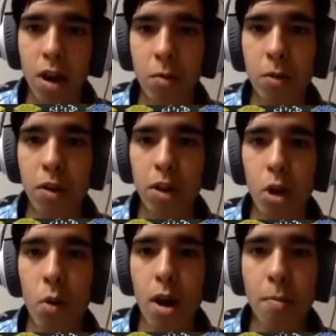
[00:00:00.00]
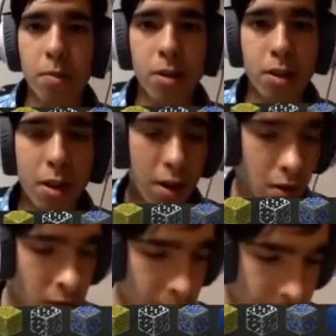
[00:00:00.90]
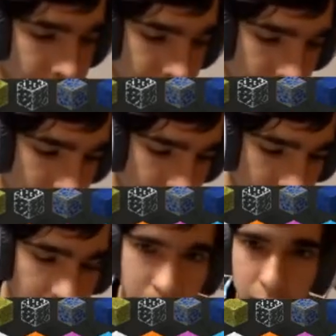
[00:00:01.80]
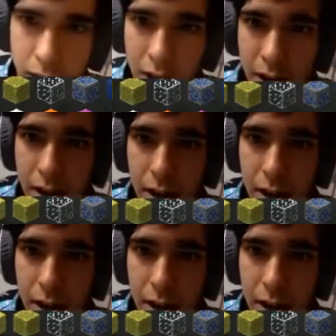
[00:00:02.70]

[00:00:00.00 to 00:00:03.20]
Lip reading: We're going to go up to there, and I think...